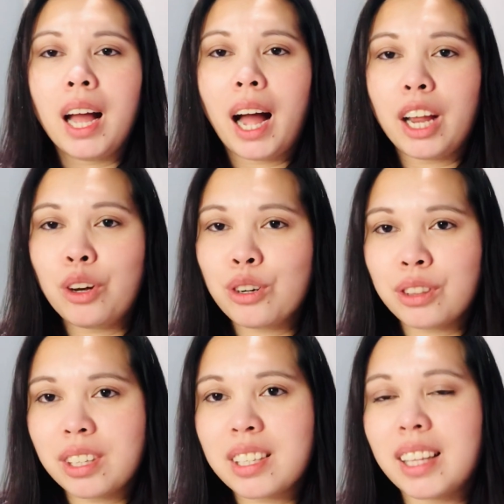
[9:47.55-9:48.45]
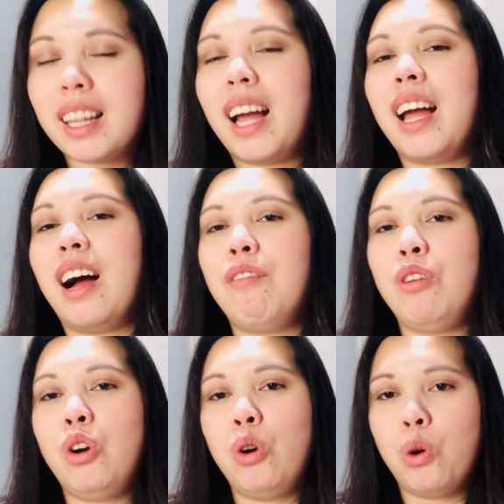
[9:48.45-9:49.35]
I noticed that I have
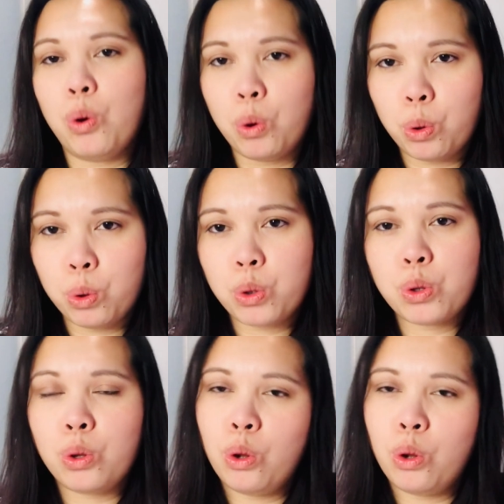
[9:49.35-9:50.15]
loads